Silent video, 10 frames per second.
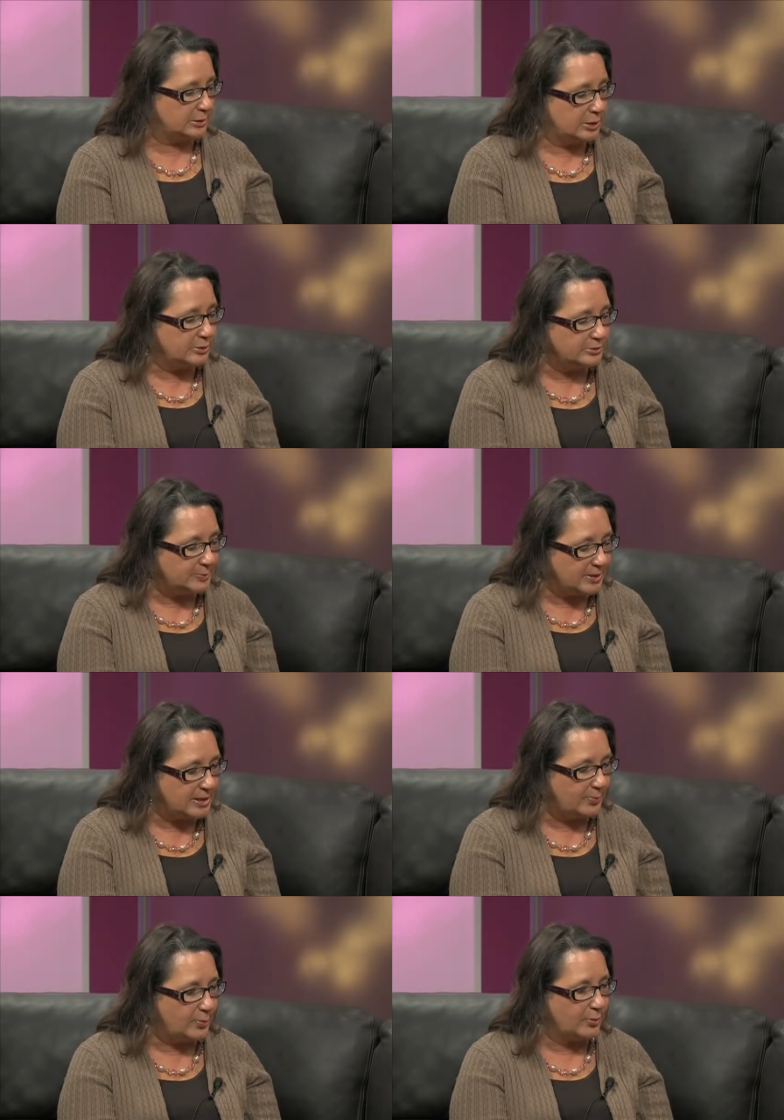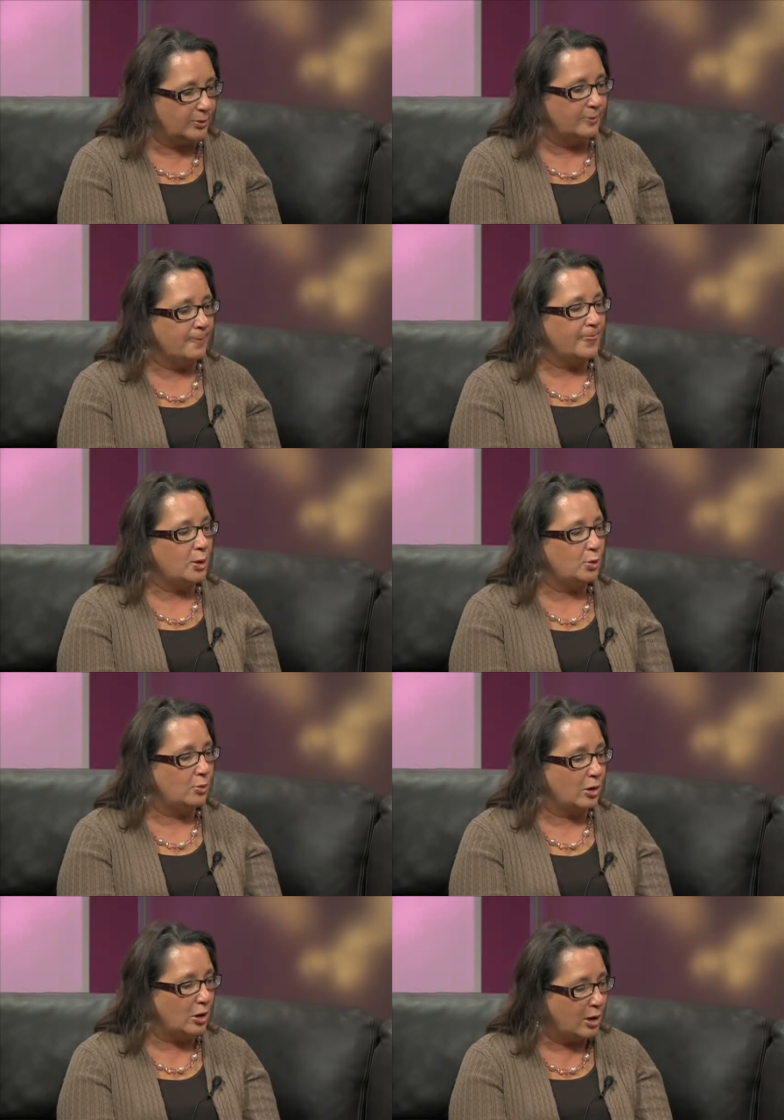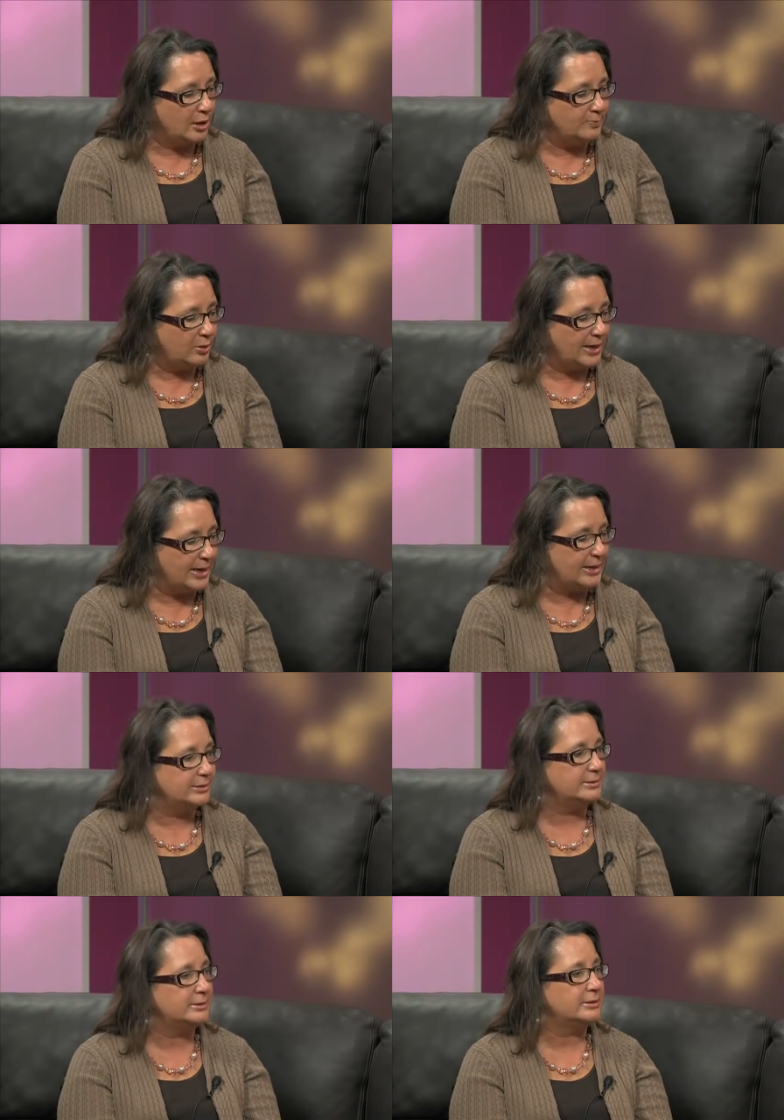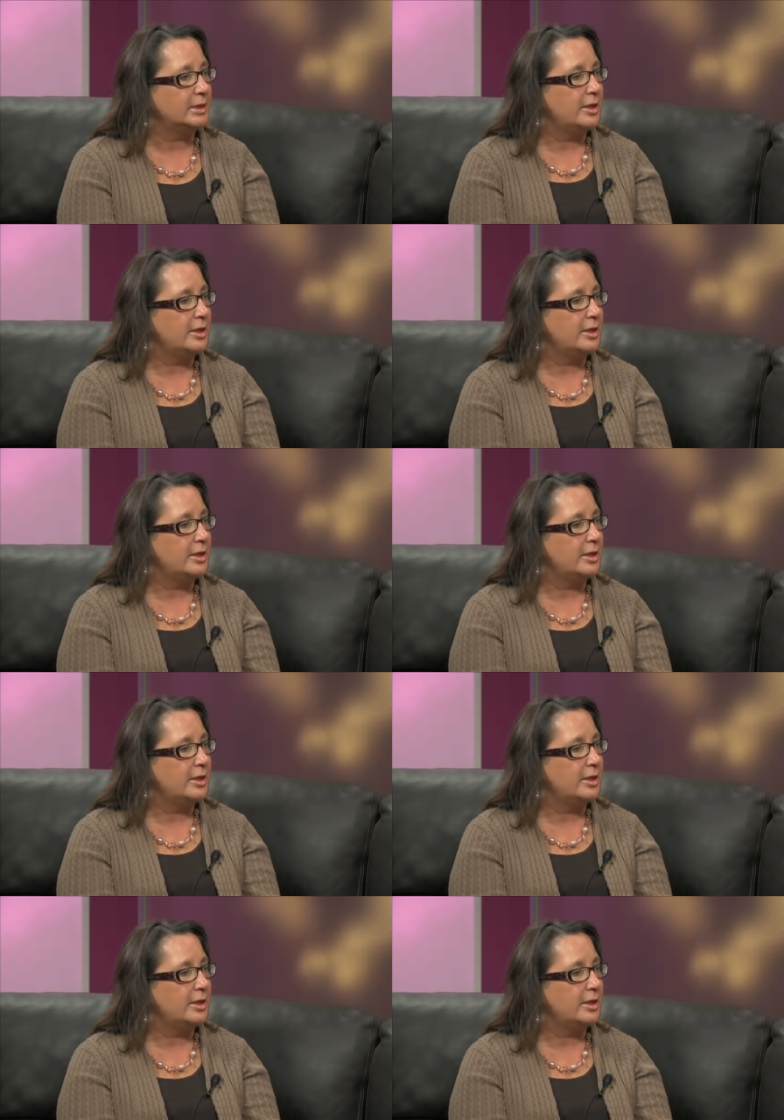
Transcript: those people who are on plans